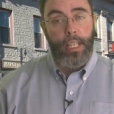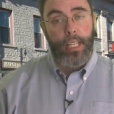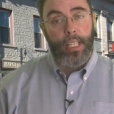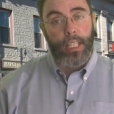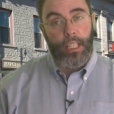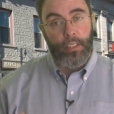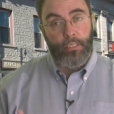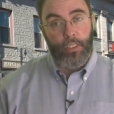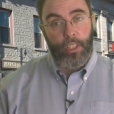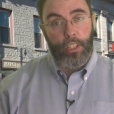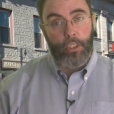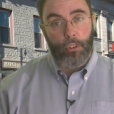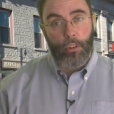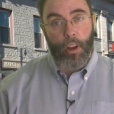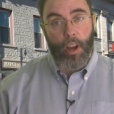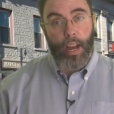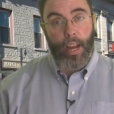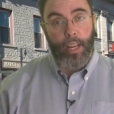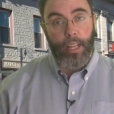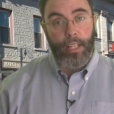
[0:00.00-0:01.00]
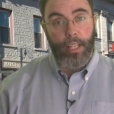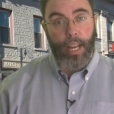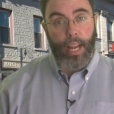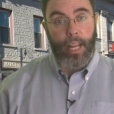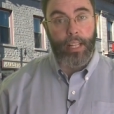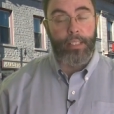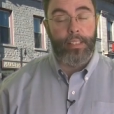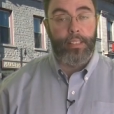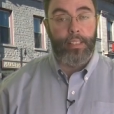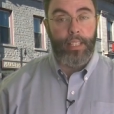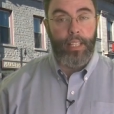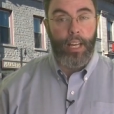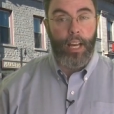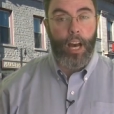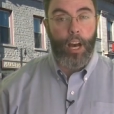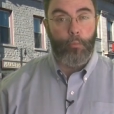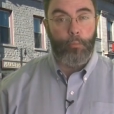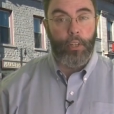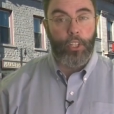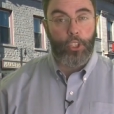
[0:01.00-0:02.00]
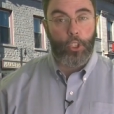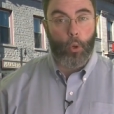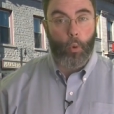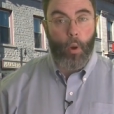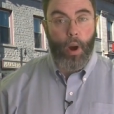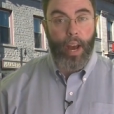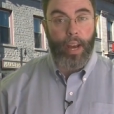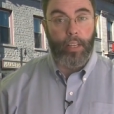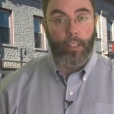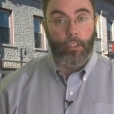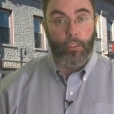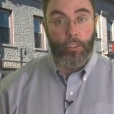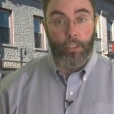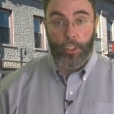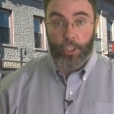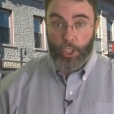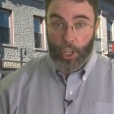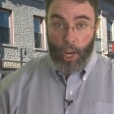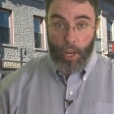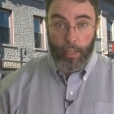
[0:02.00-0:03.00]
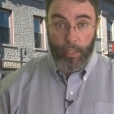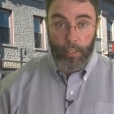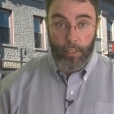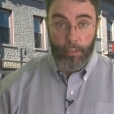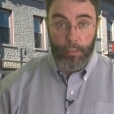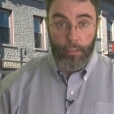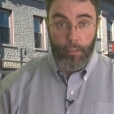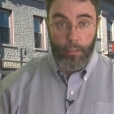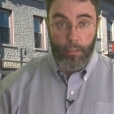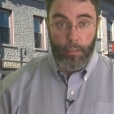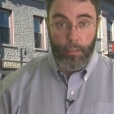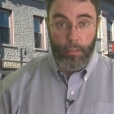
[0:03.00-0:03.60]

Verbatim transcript: Give it a try and see how much quieter the shot is.